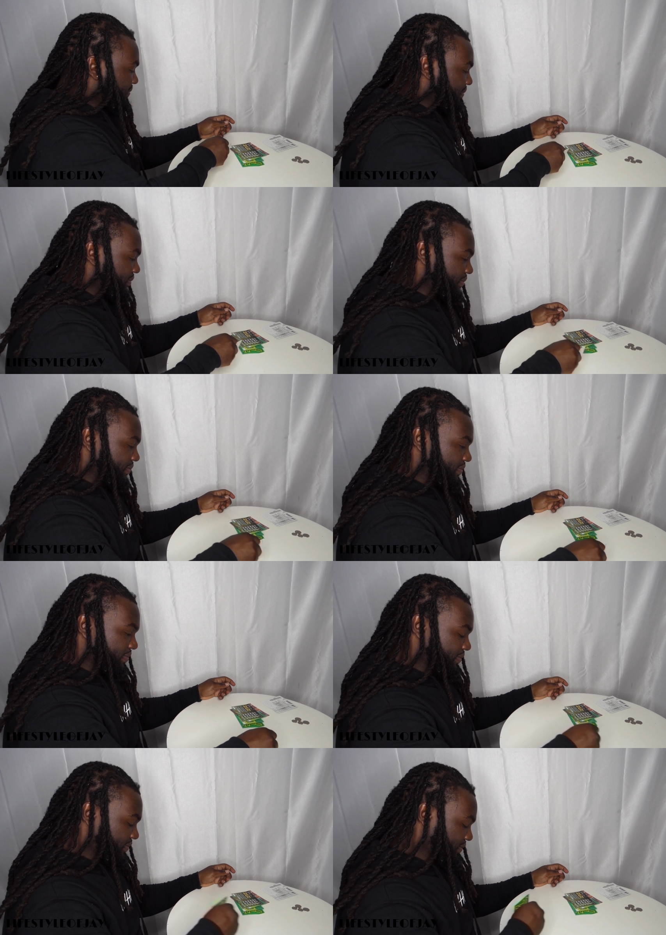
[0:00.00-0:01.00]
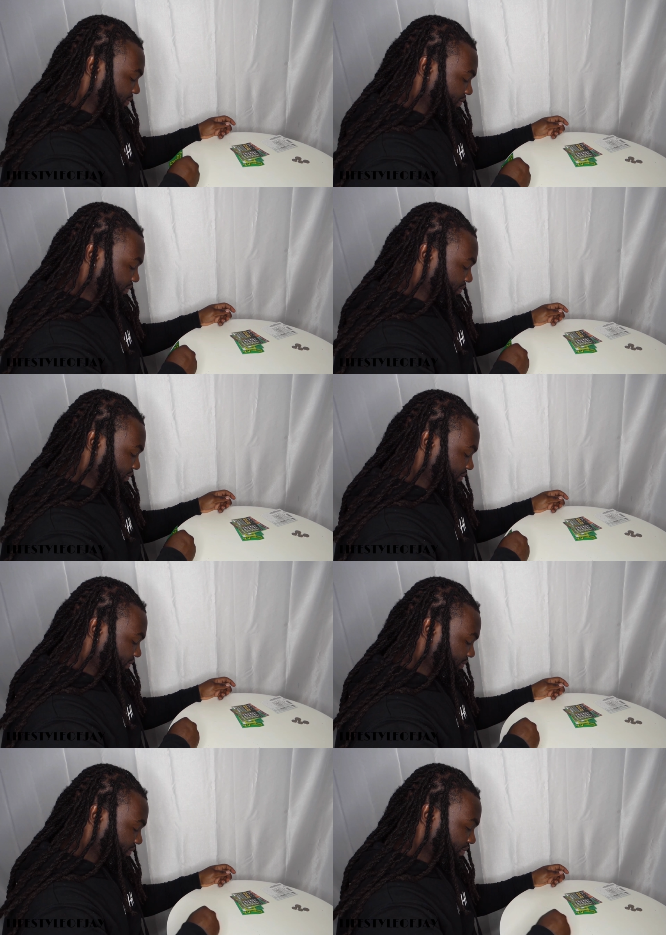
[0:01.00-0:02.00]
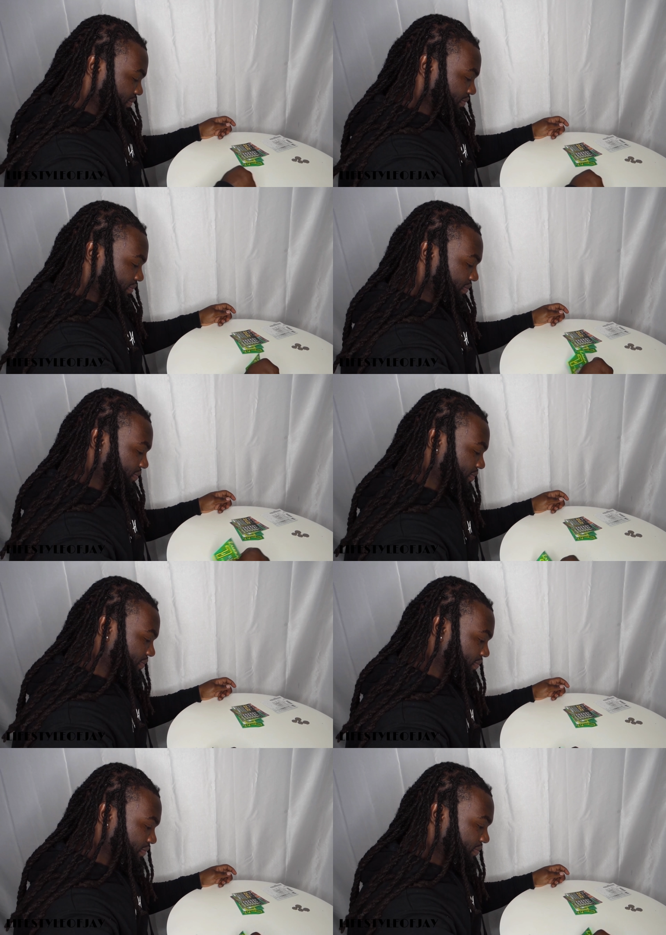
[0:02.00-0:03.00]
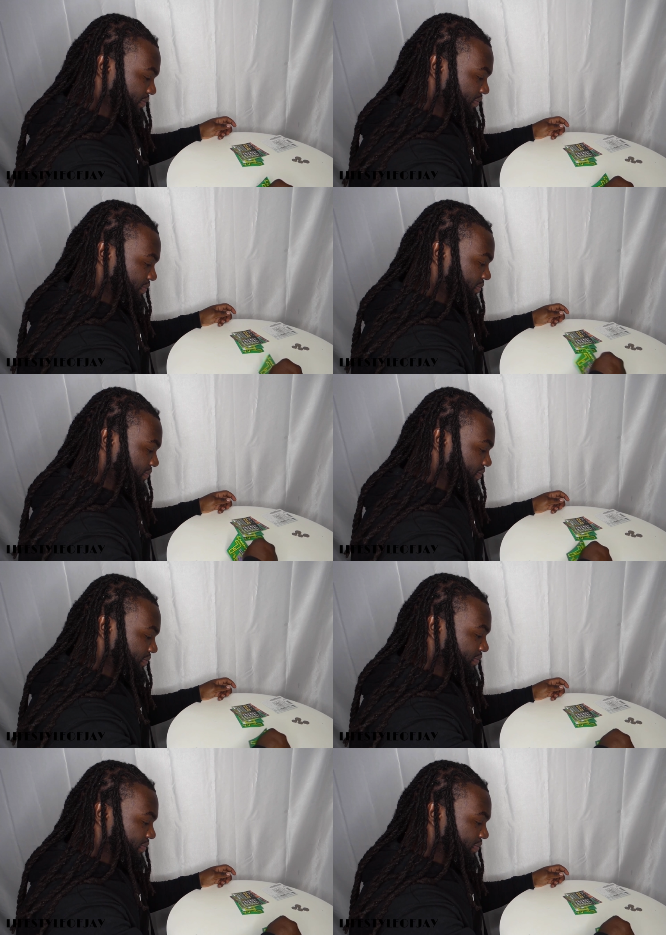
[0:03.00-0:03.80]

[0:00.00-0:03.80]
[no speech]